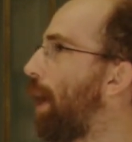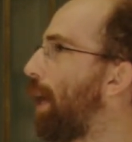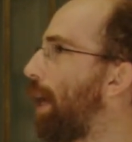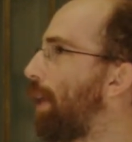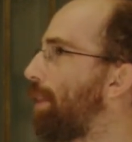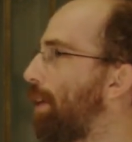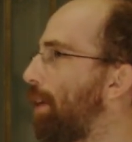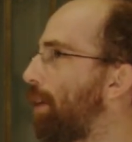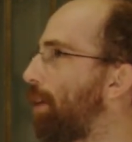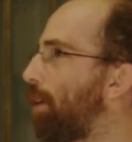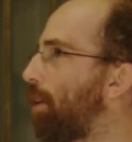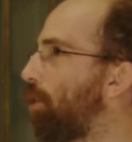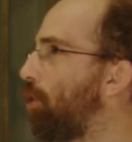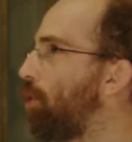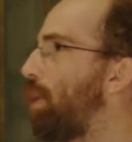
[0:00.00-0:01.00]
And I think
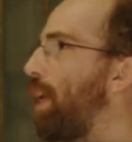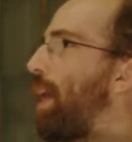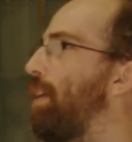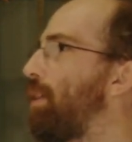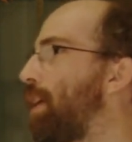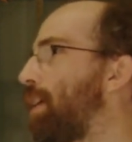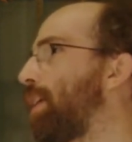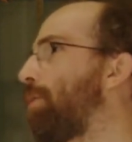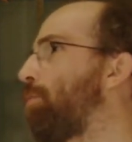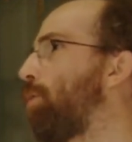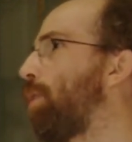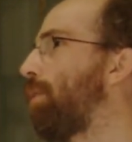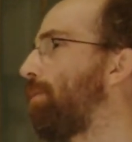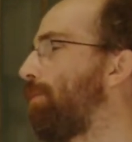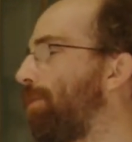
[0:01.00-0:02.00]
you can take
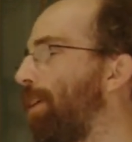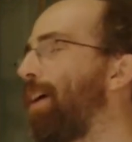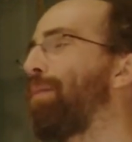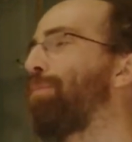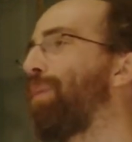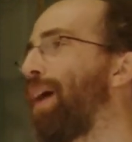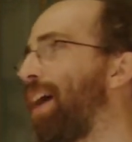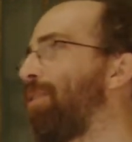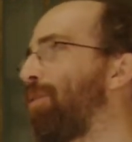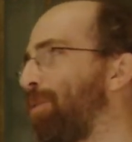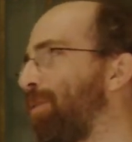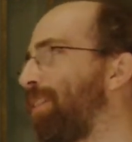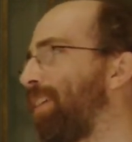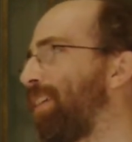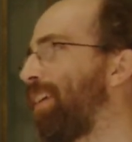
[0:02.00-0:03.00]
Deadwood very minorly.